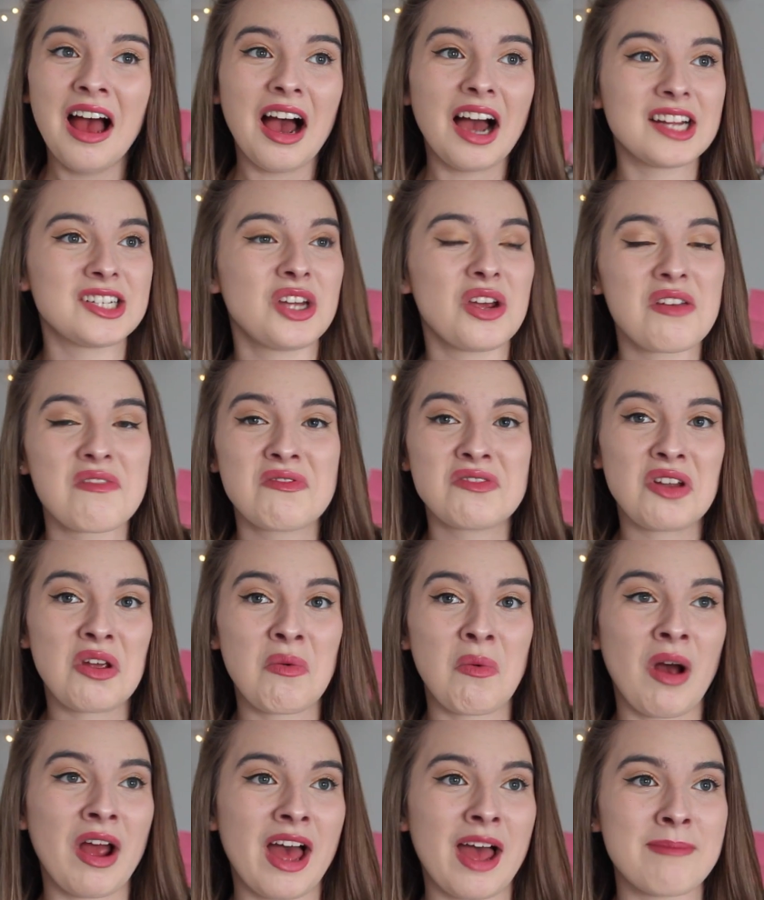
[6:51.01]
I don't even
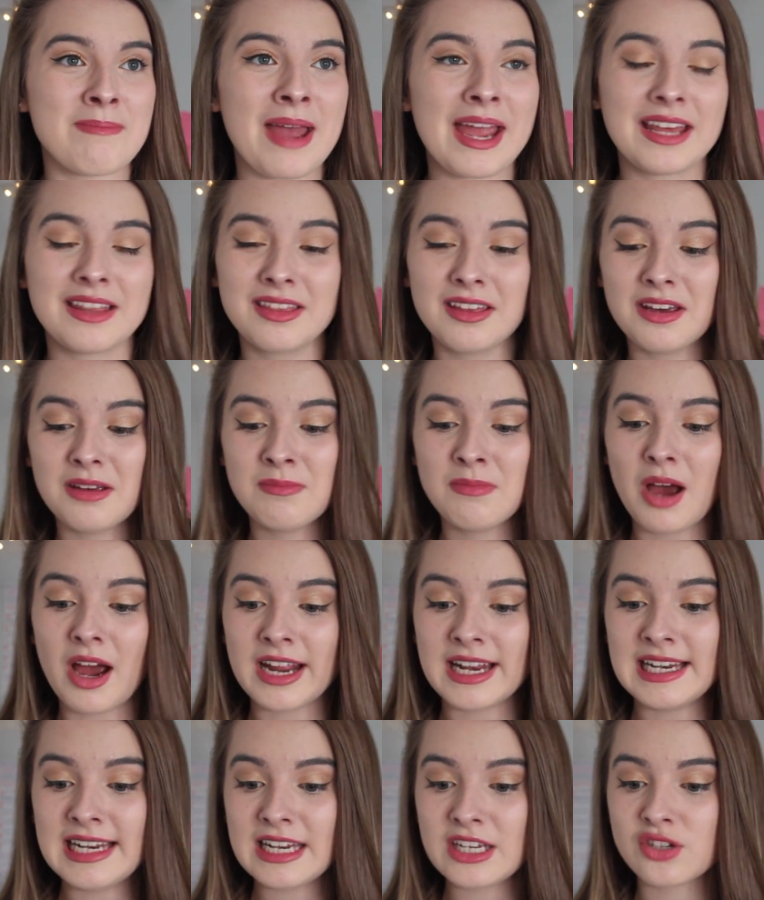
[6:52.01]
know why I made them.
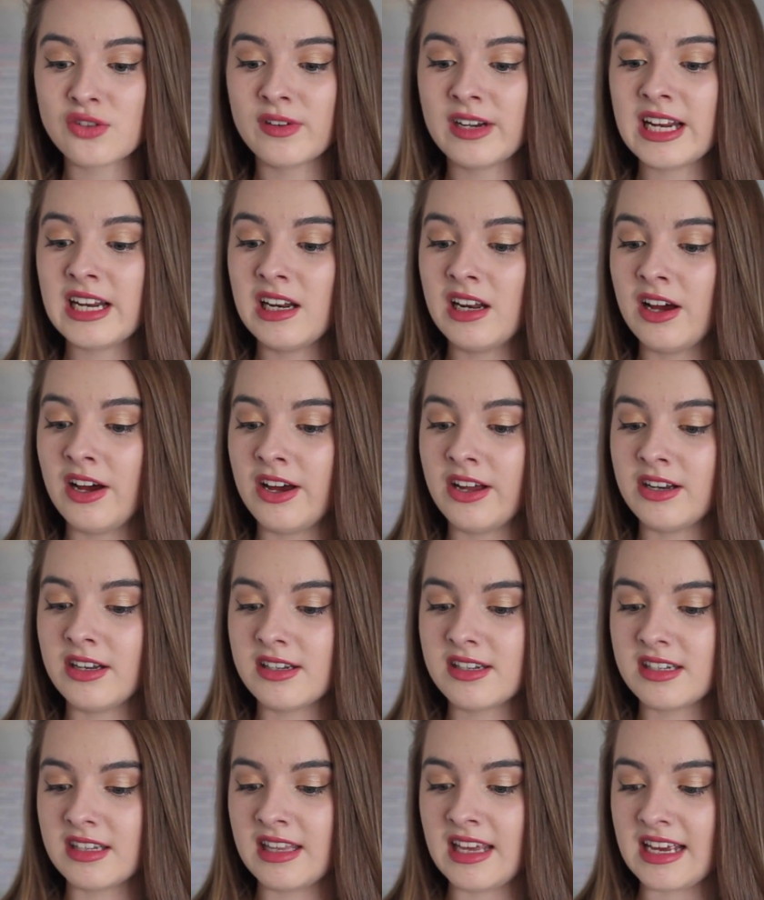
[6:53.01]
I literally
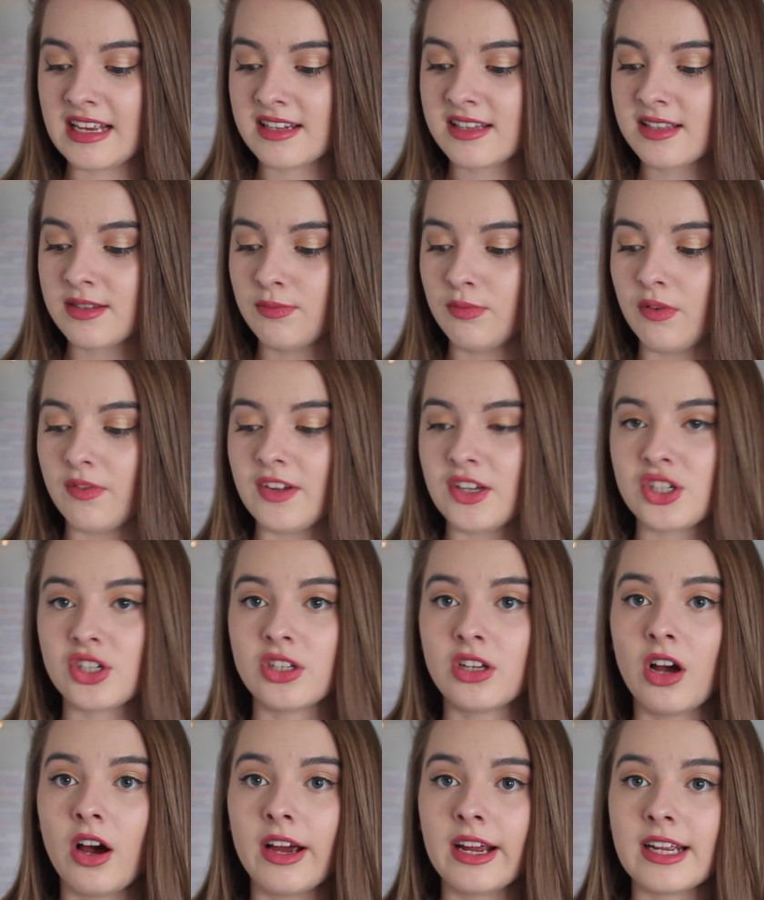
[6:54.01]
learnt this
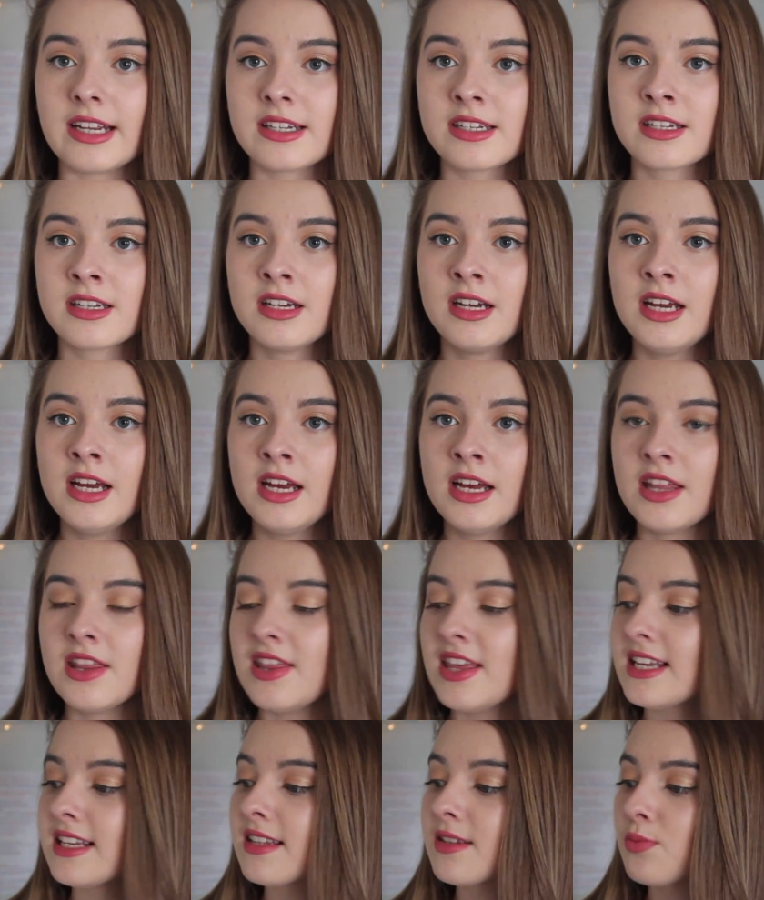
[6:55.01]
revision guide.
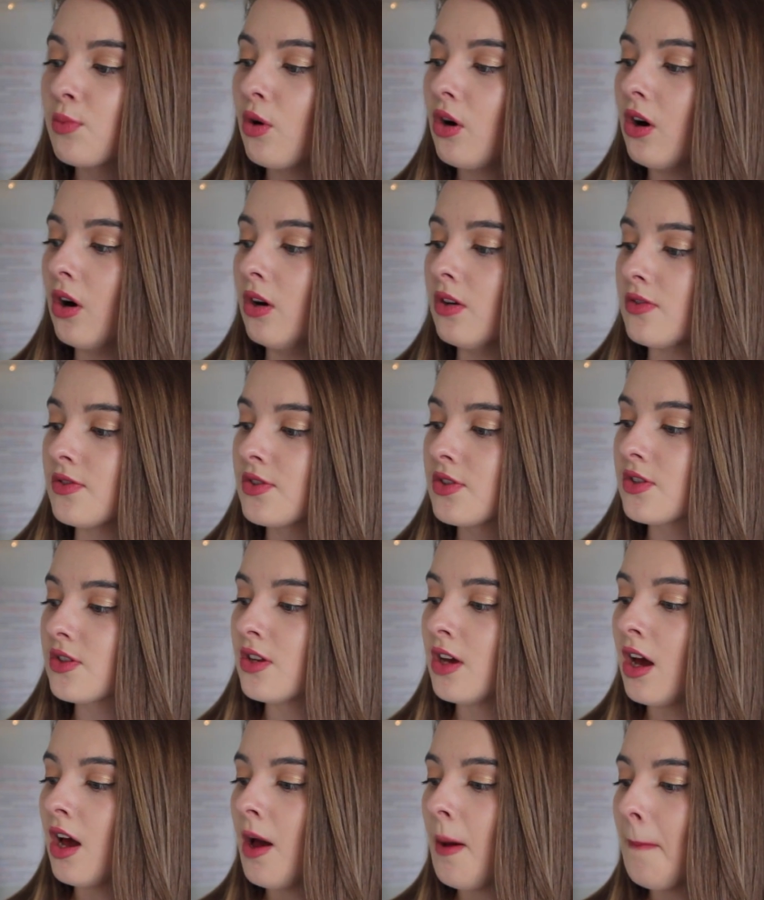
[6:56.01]
This
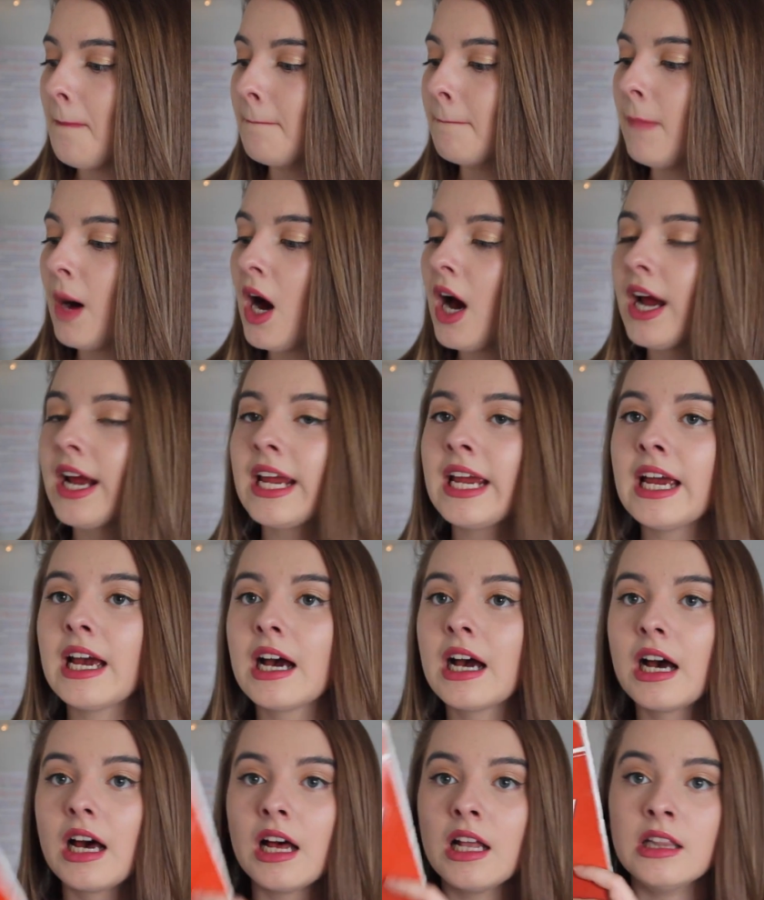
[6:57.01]
was my
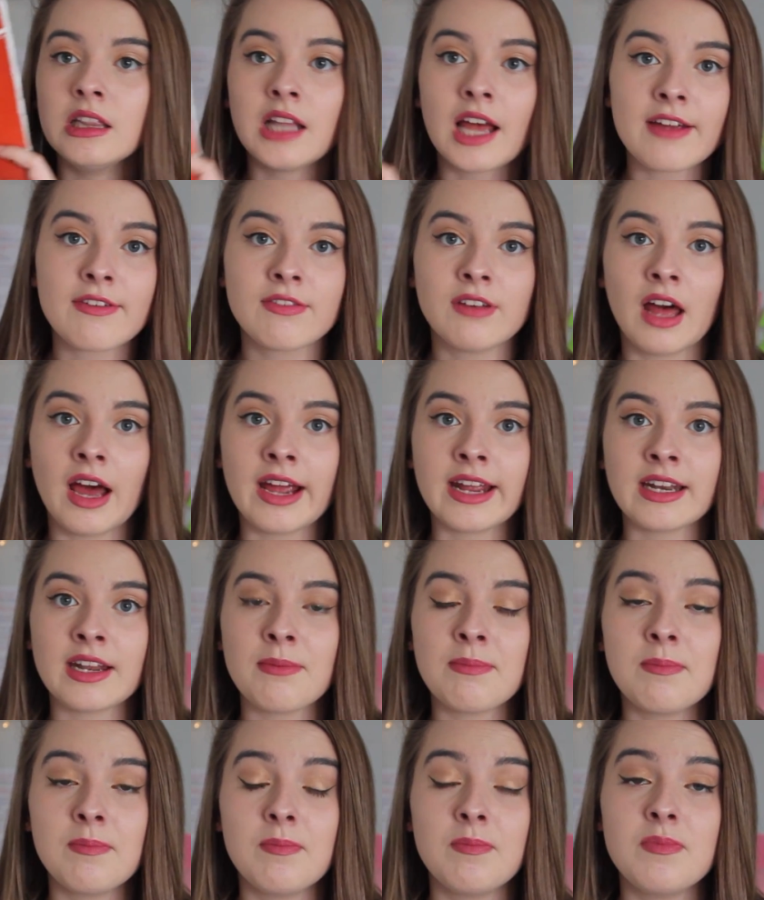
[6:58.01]

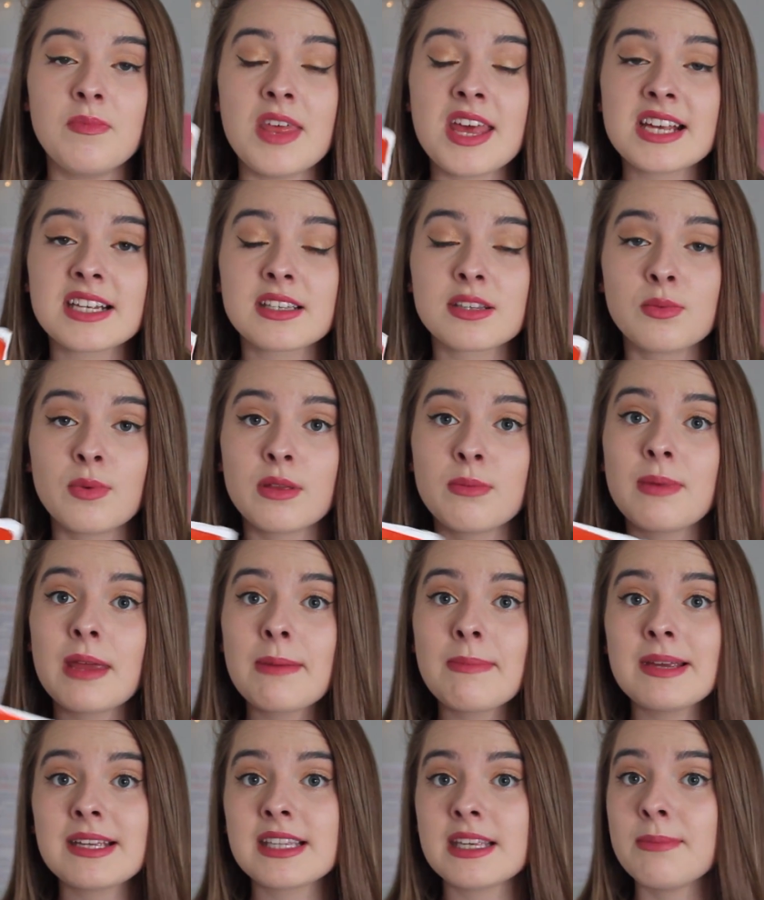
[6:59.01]
lifeline. This with
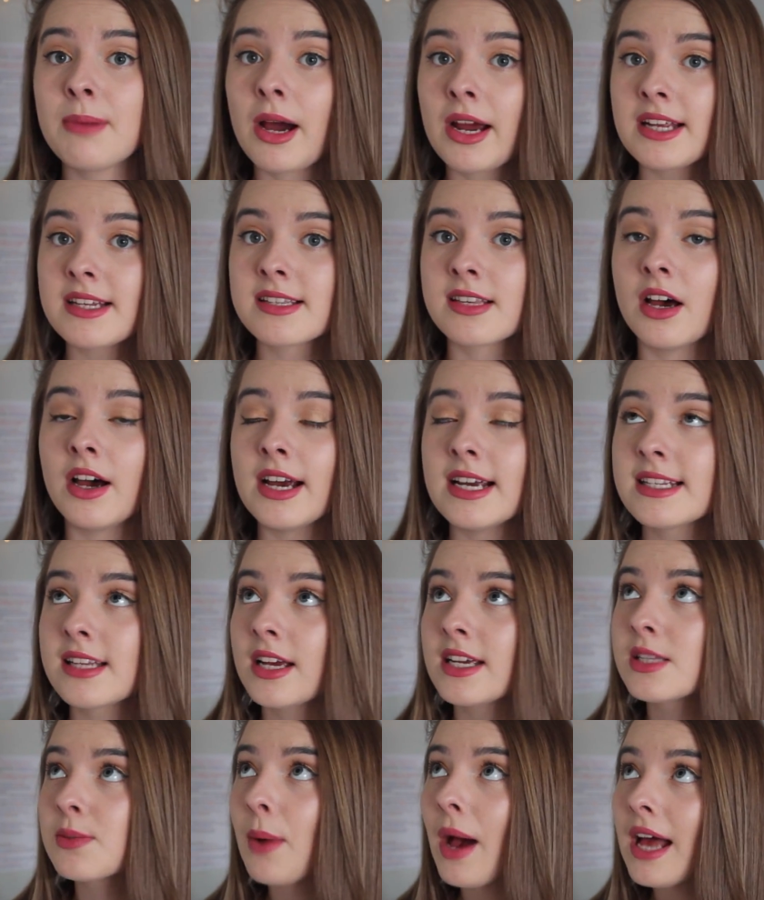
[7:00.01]
BBC Bite Size,
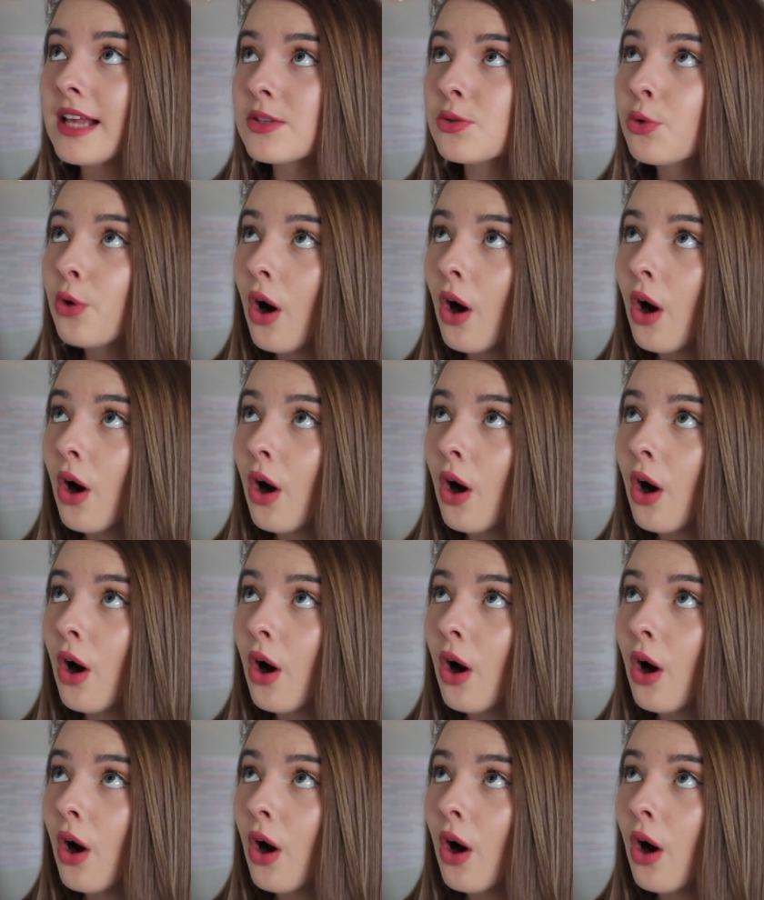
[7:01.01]
I swear to